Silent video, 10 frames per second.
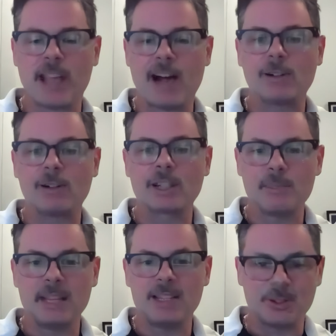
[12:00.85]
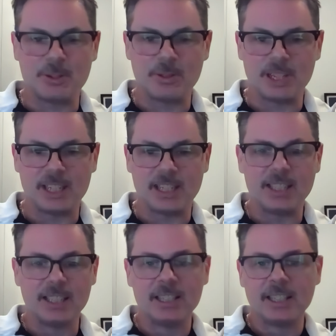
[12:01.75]
is there an alchemy to the
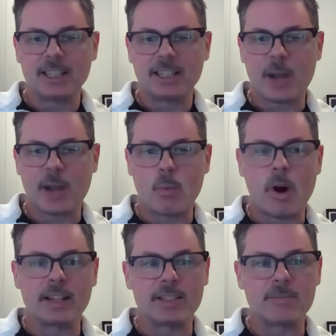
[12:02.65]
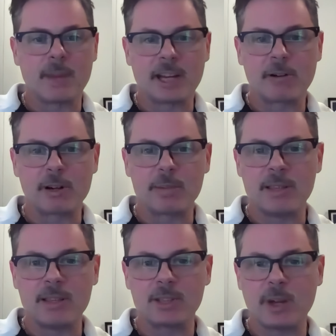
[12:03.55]
I want my career to
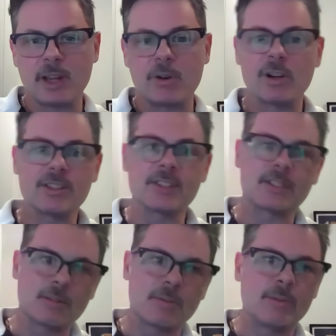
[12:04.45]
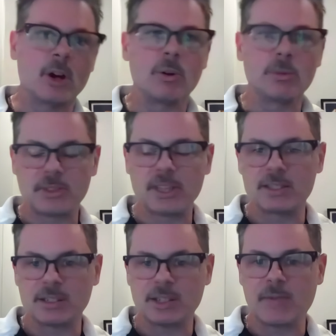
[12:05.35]
be this way, or is those
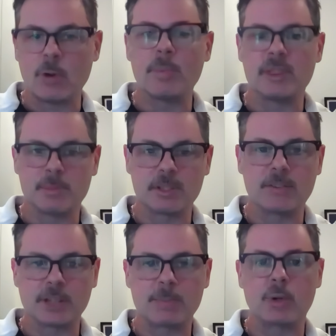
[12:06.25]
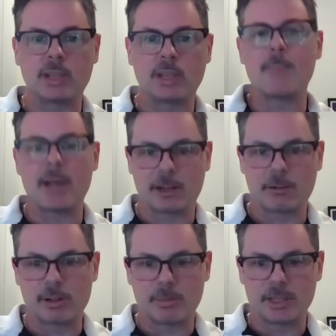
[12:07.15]
things have opened themselves up to allow my
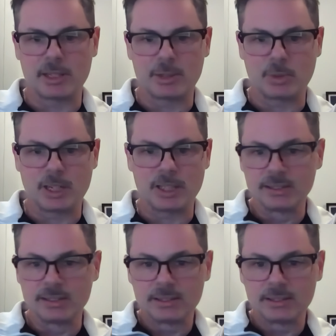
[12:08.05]
career to be this way?